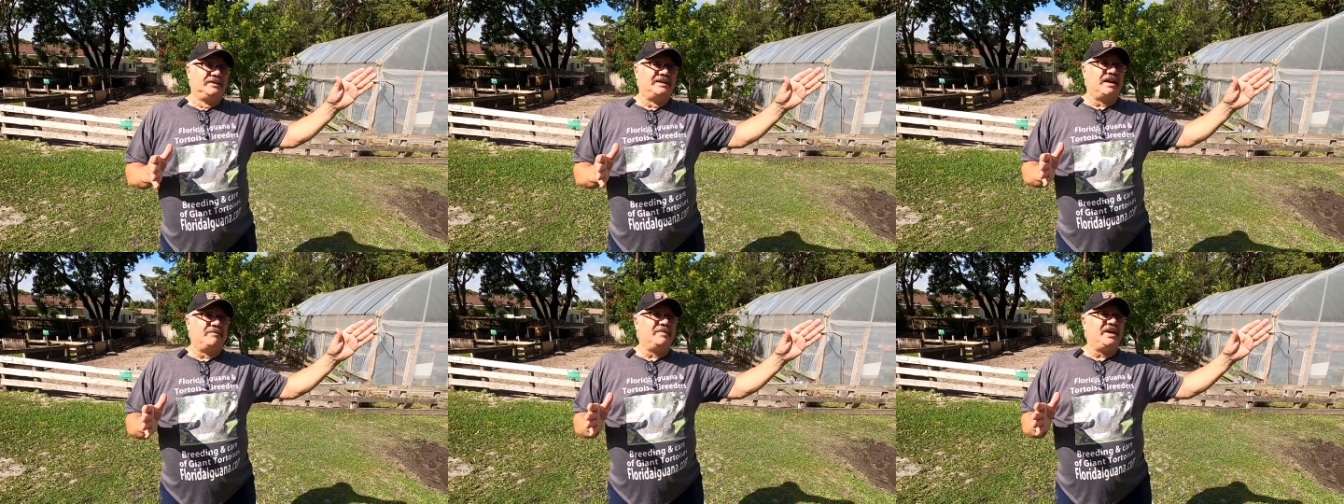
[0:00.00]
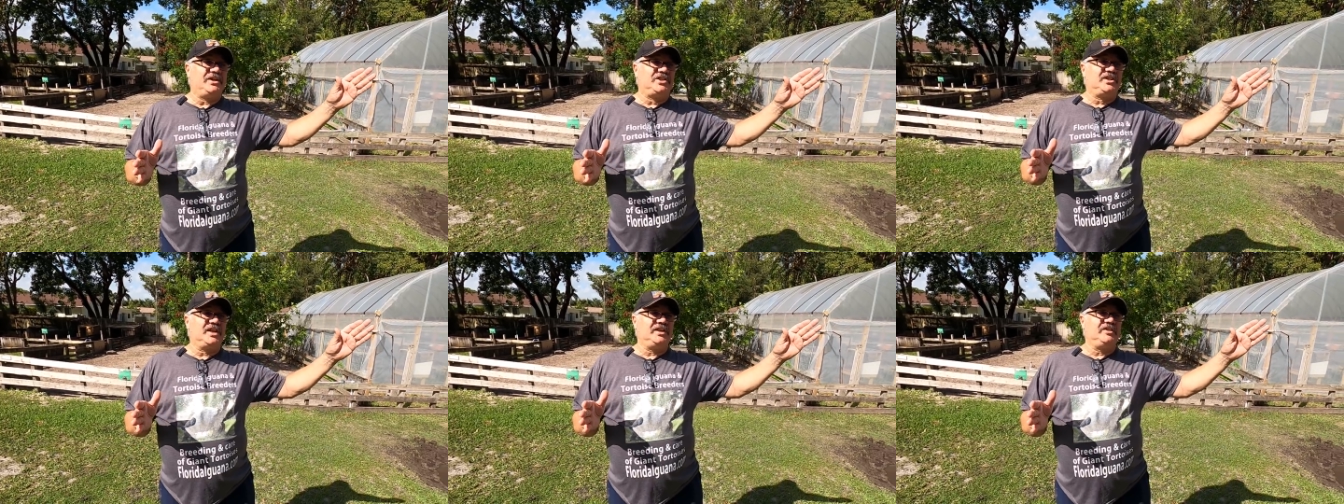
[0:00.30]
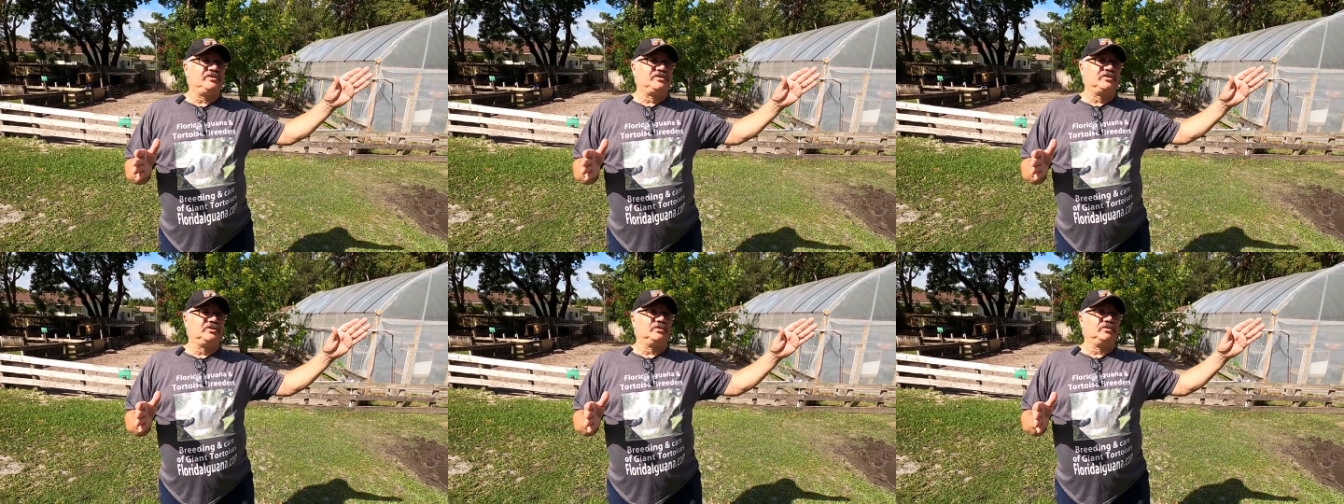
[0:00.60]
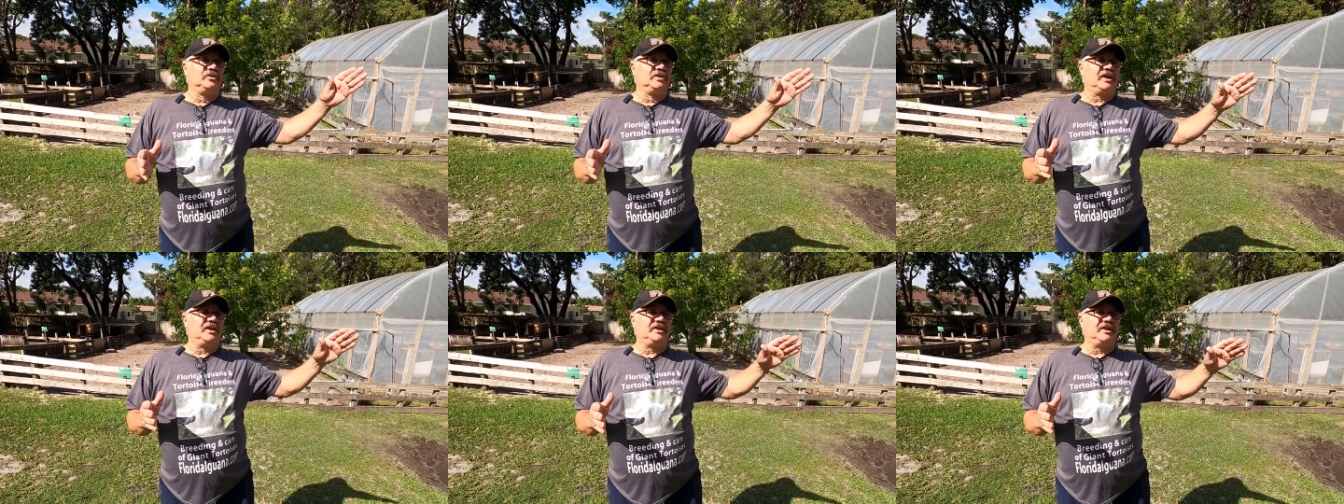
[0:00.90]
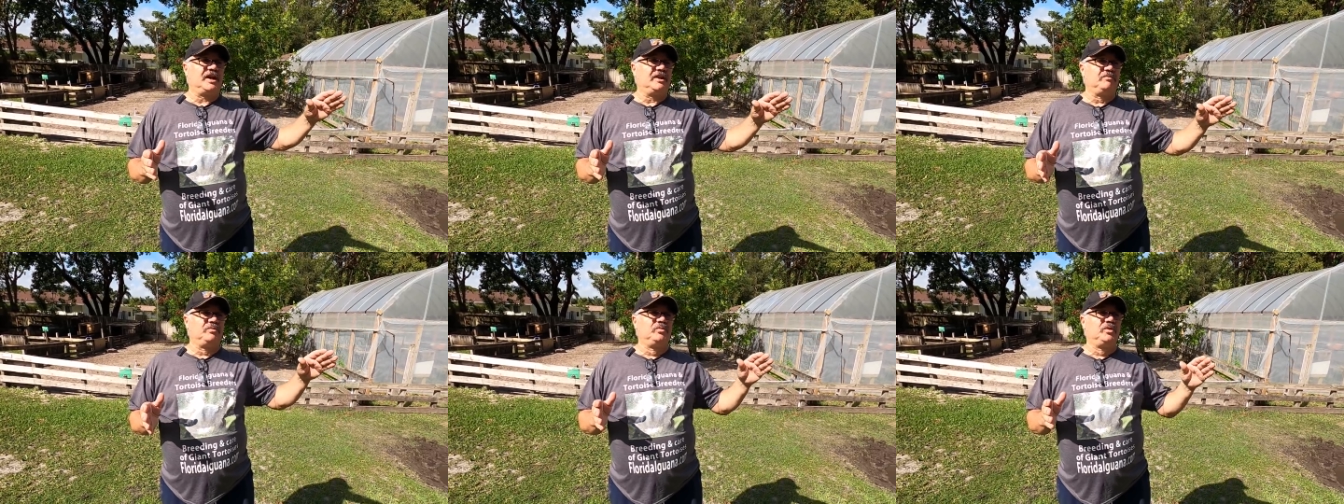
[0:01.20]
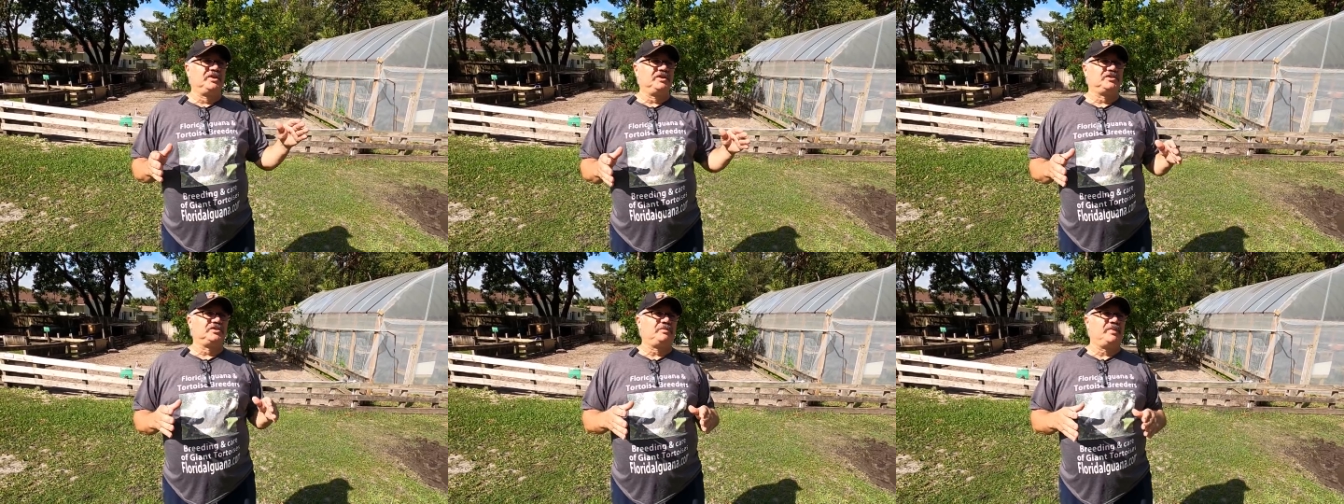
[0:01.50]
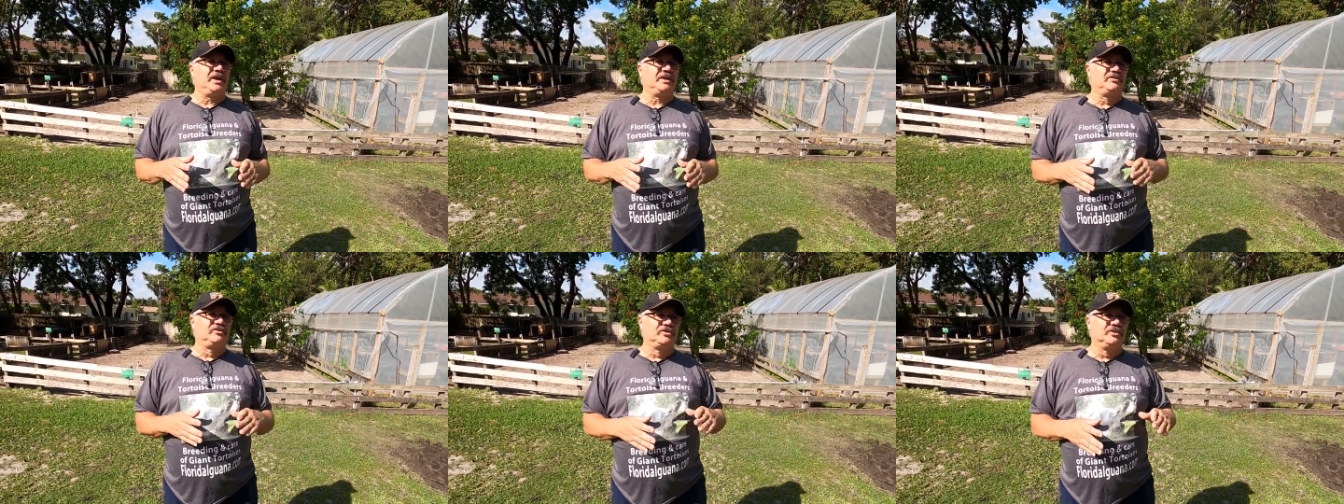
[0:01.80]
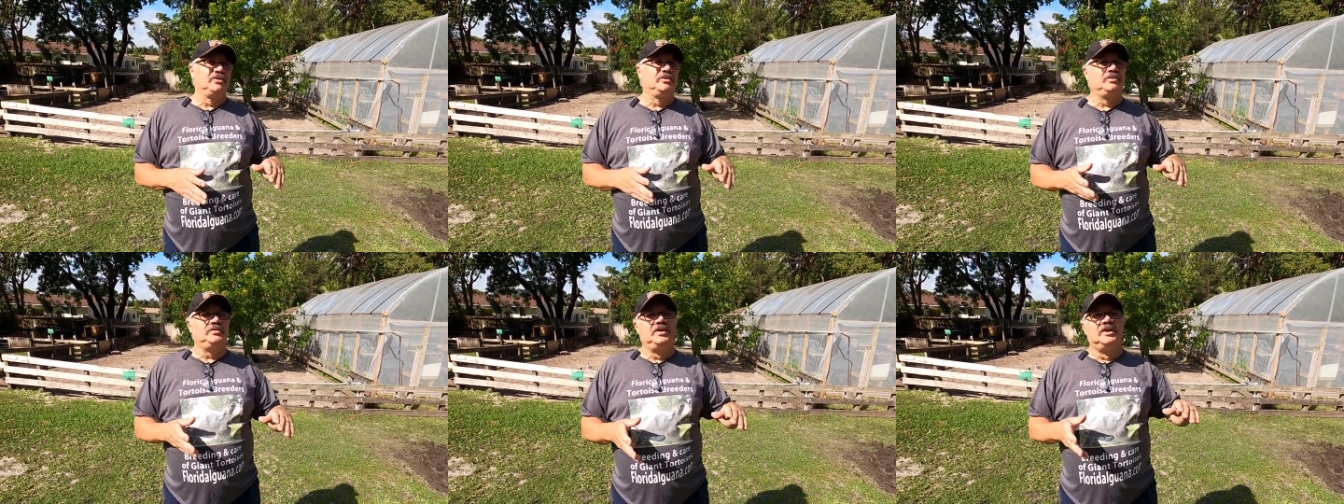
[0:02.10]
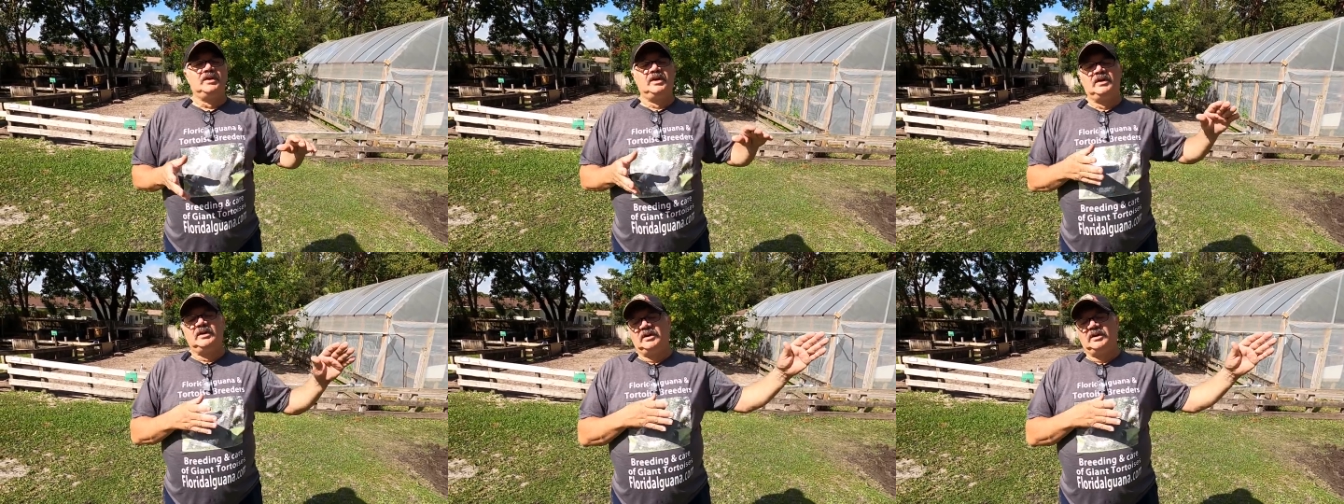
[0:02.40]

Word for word: that may change soon. I would expect soon.